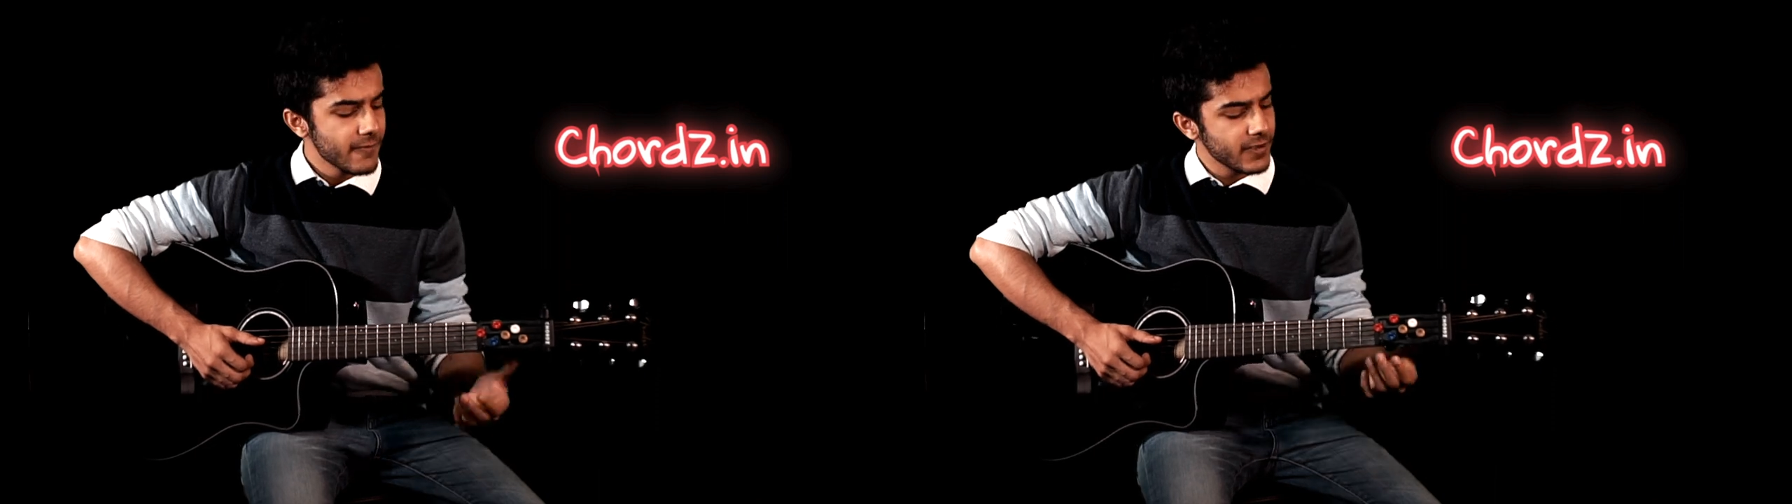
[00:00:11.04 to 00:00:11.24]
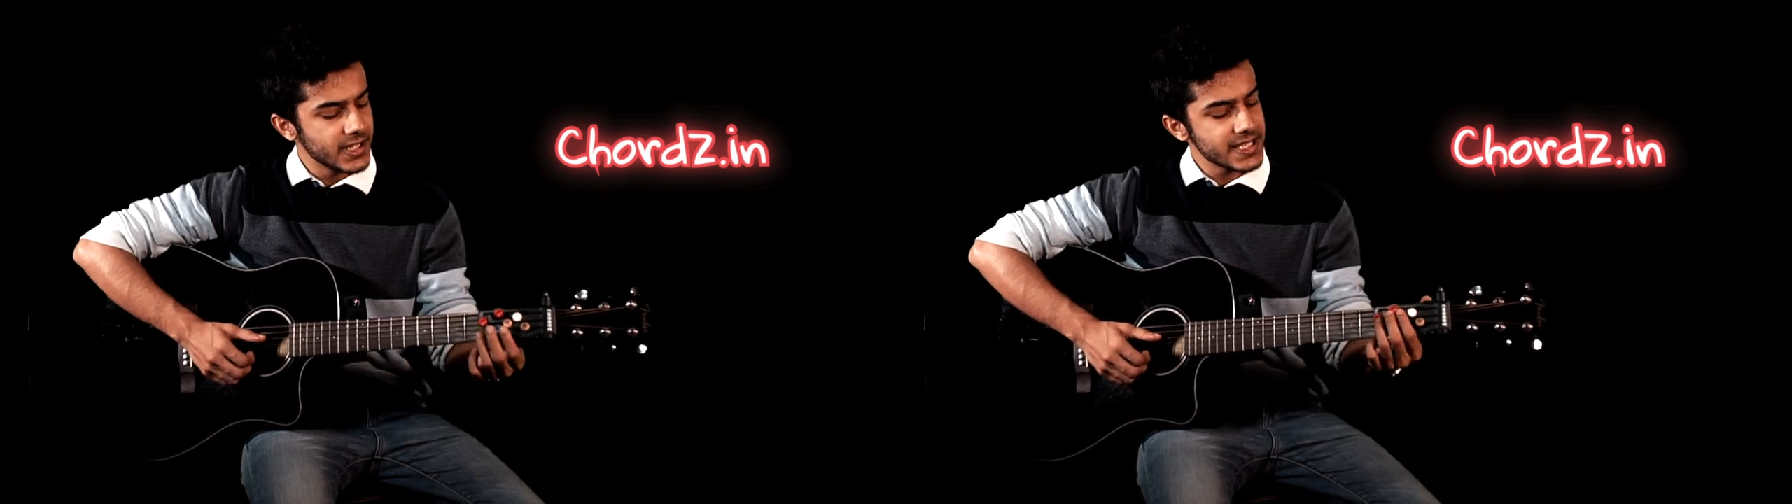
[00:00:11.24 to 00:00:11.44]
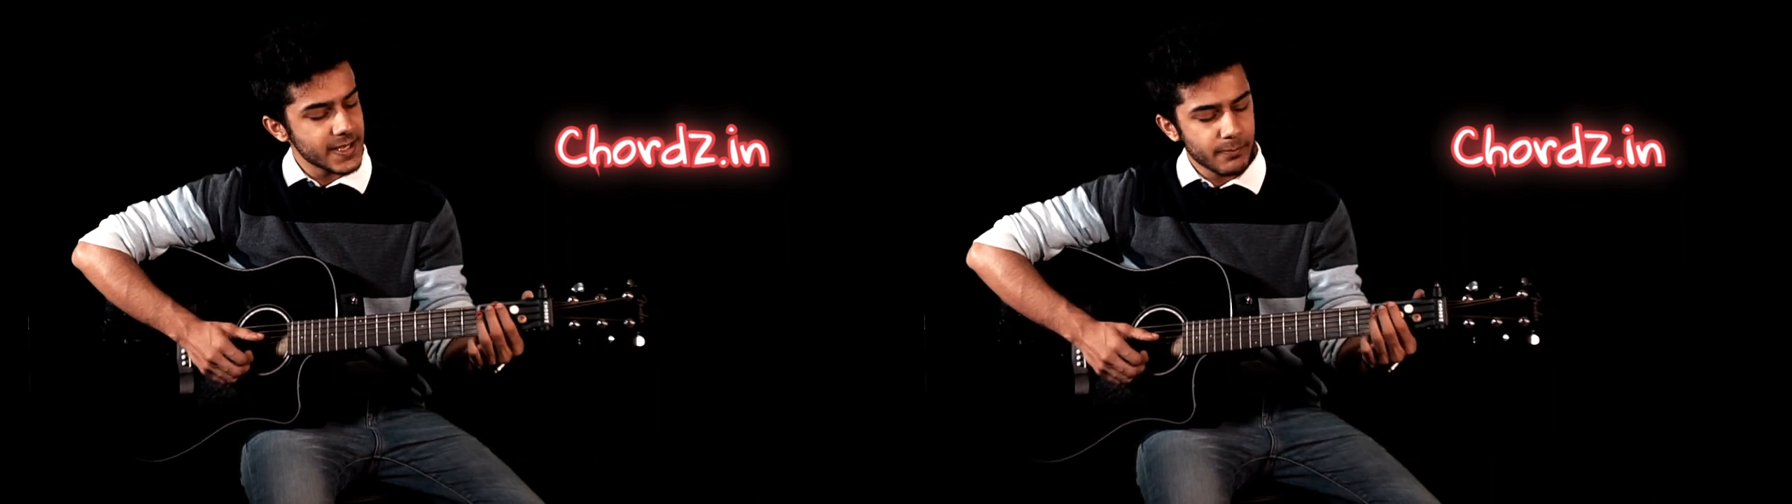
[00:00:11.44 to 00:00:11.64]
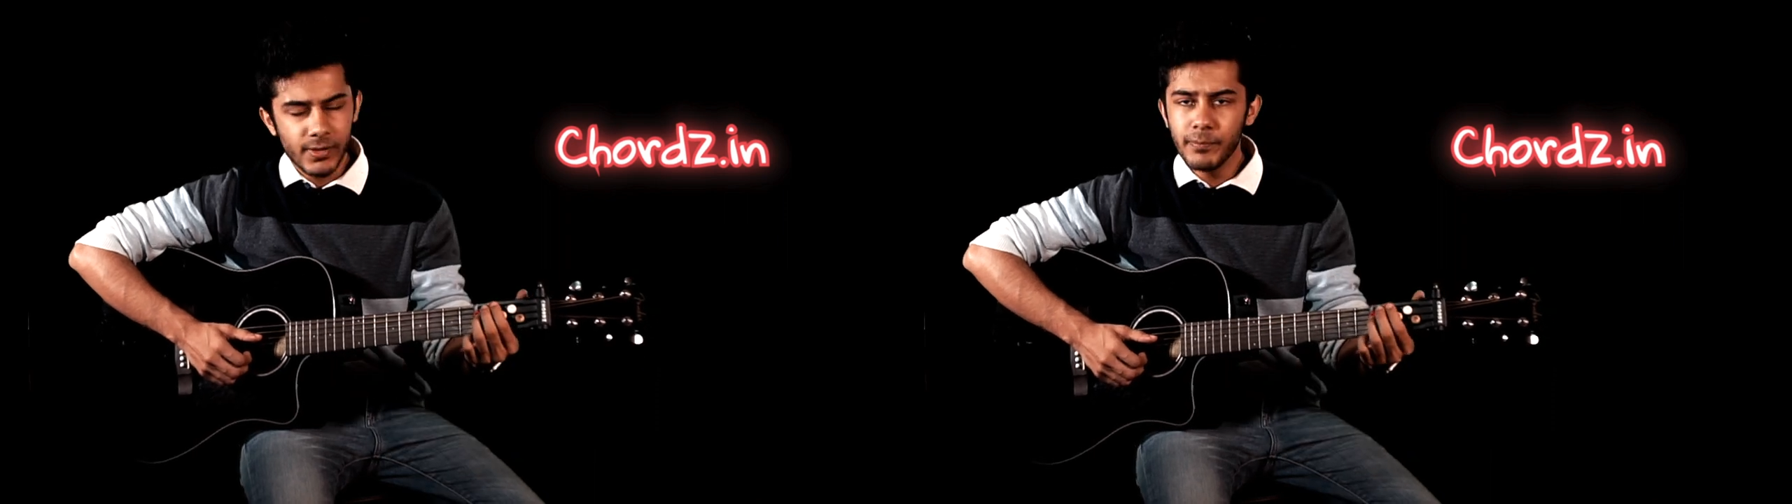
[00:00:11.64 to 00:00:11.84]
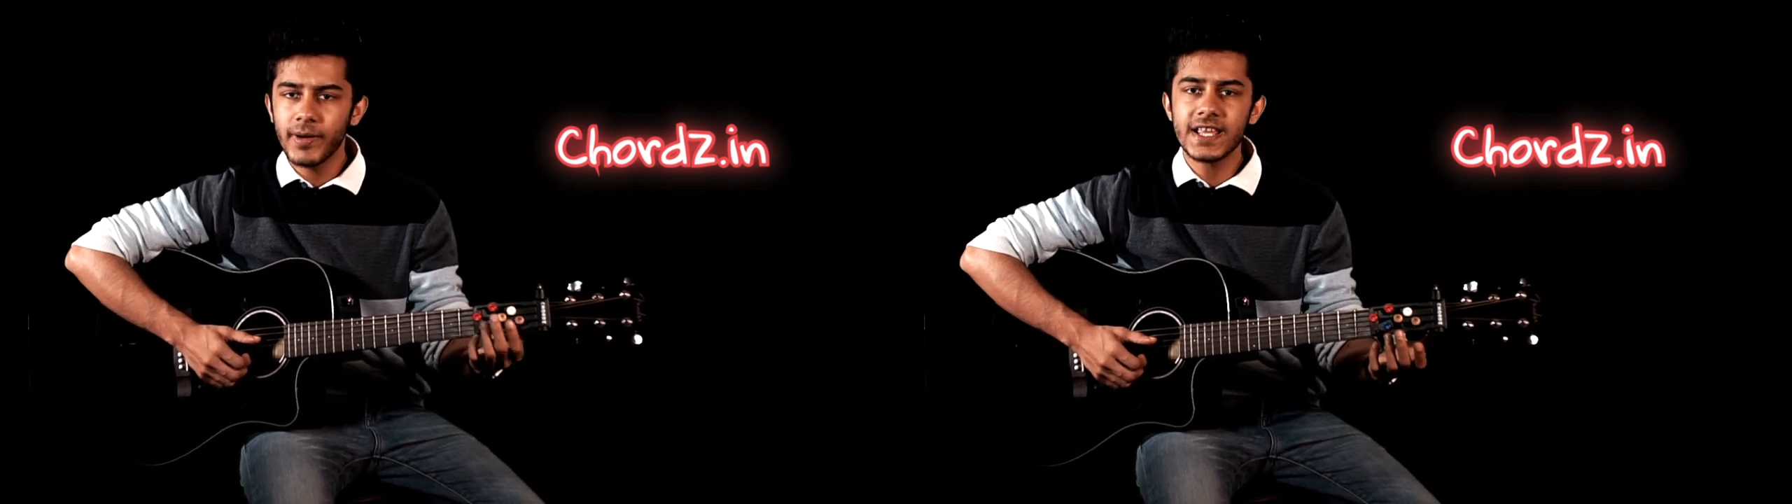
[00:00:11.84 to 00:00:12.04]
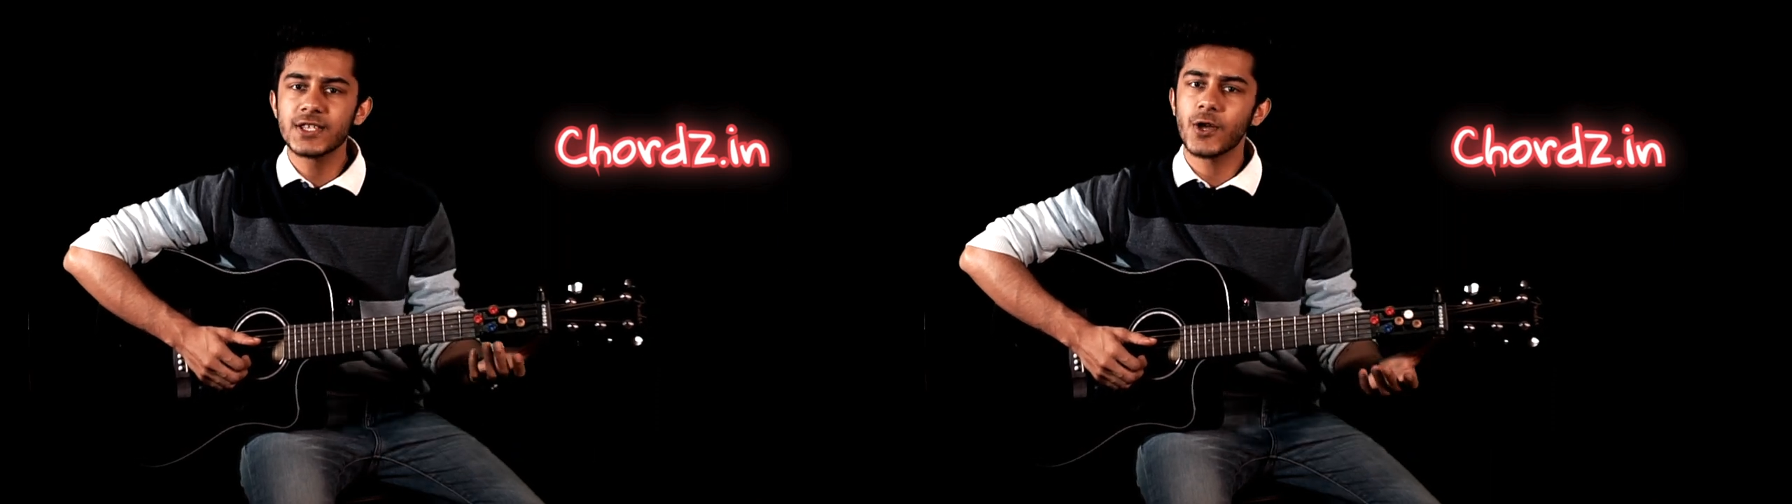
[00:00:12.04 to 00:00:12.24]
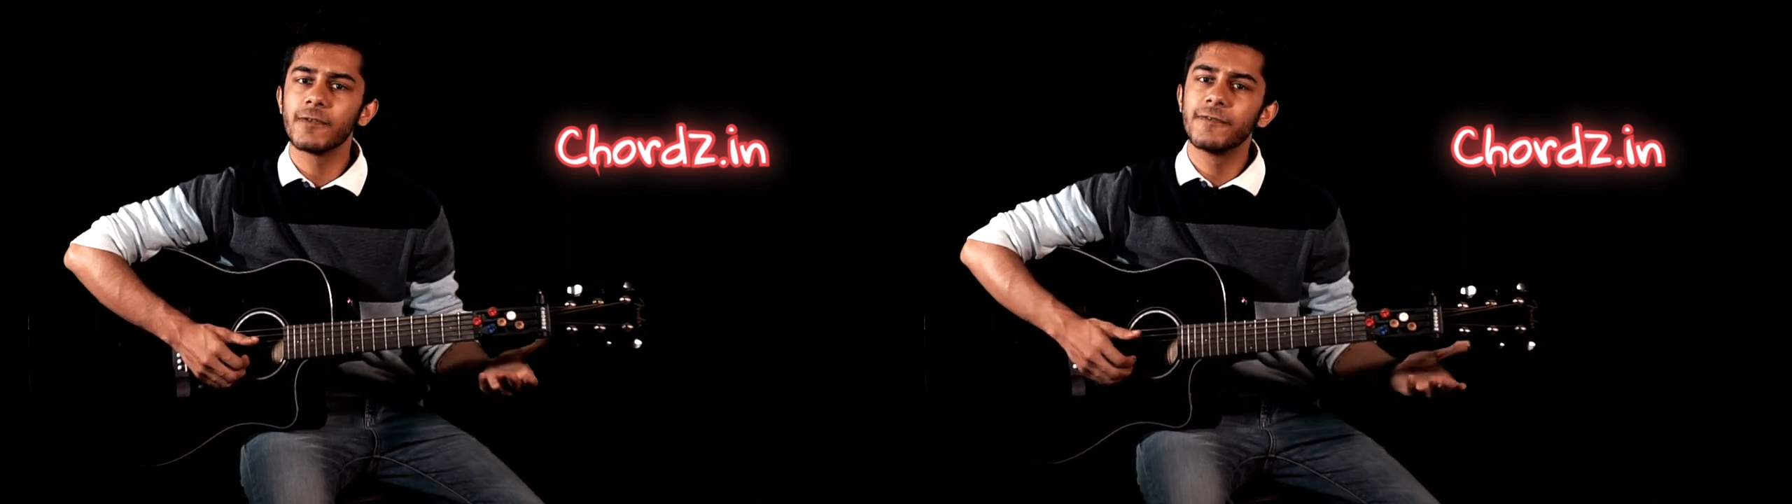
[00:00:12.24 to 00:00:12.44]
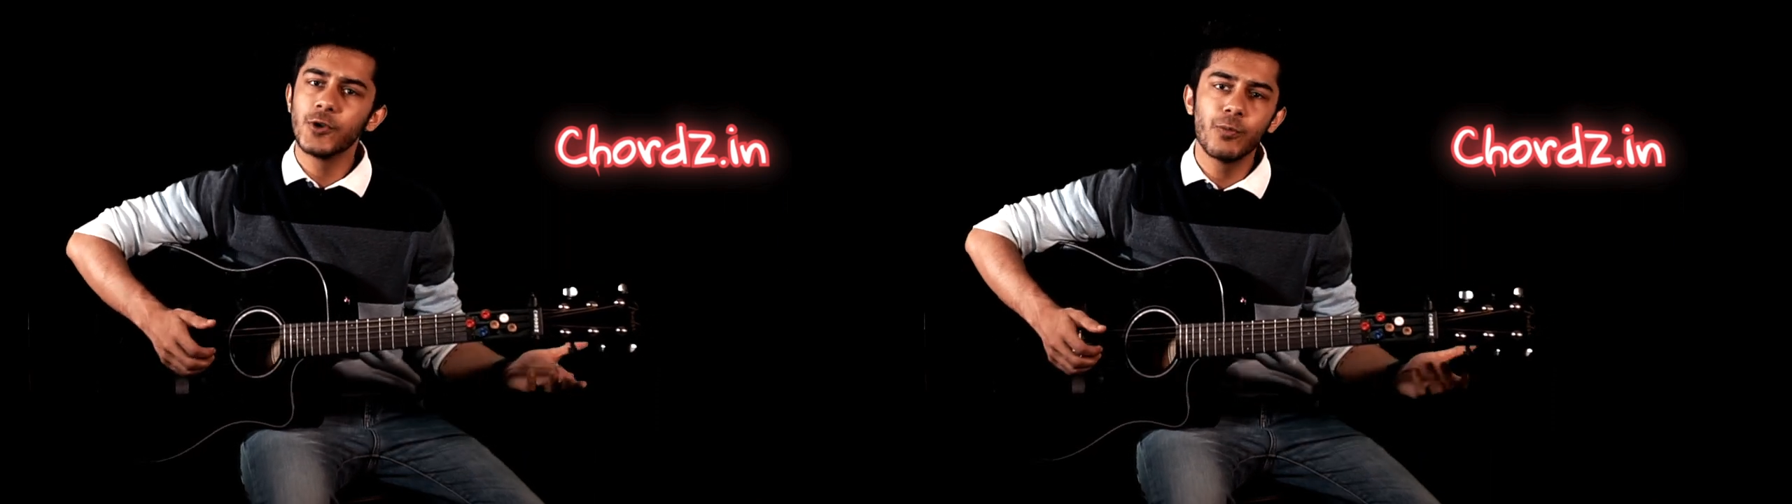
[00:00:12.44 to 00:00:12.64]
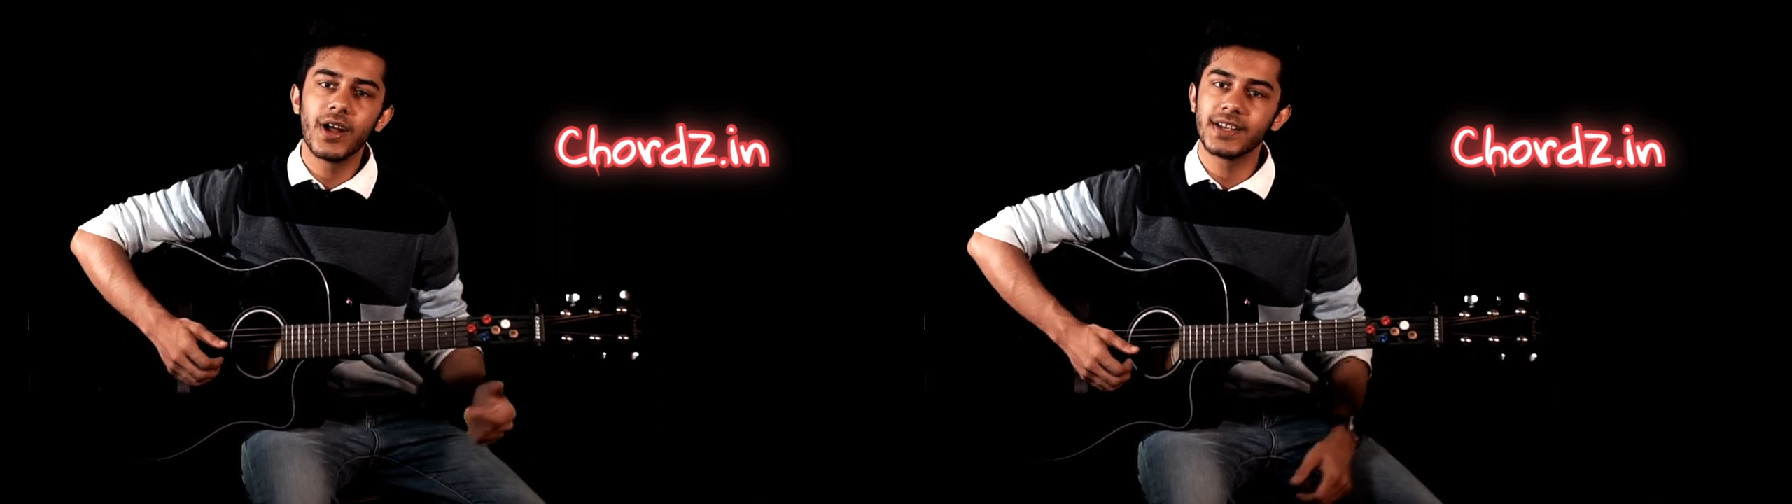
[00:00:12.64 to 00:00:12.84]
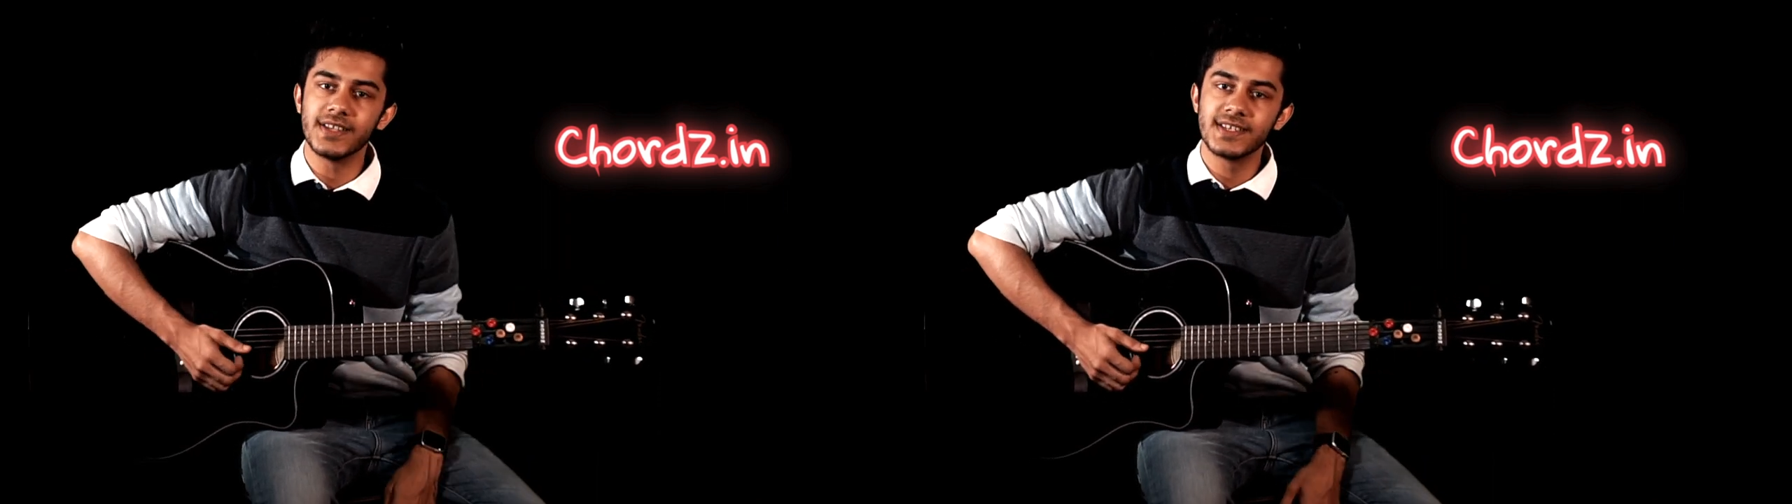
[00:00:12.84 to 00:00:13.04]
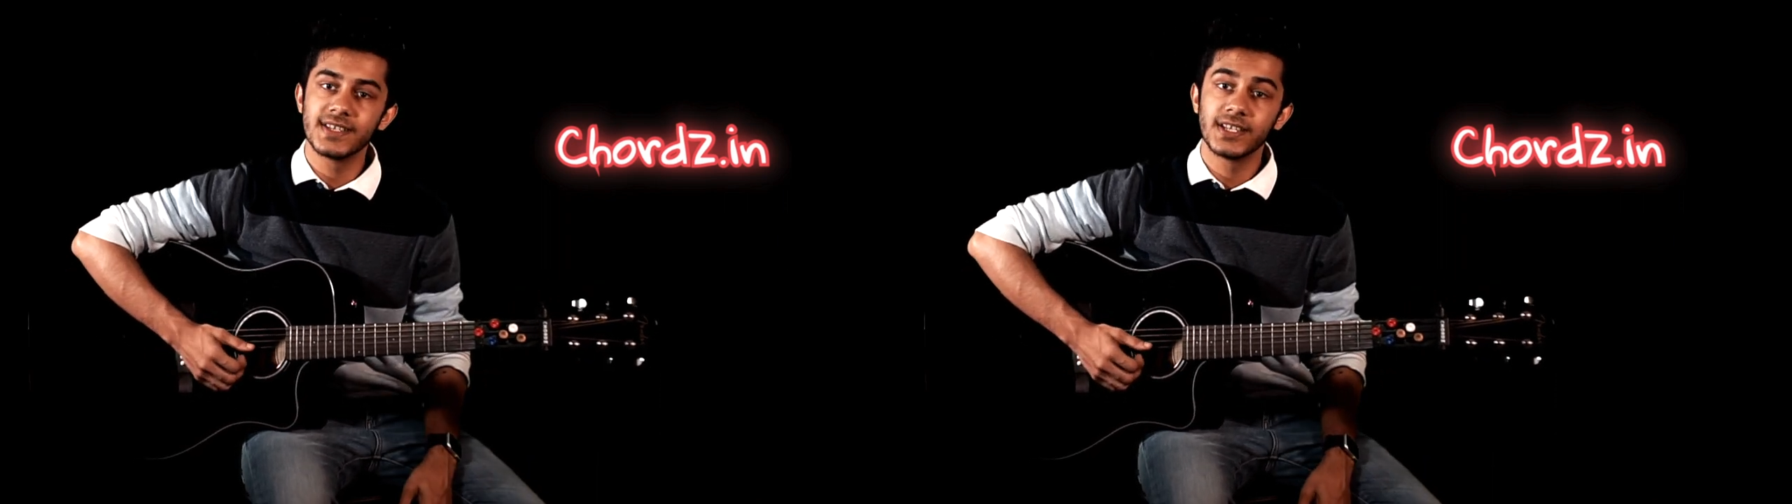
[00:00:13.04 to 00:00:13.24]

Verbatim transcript: With the simple press of a few buttons,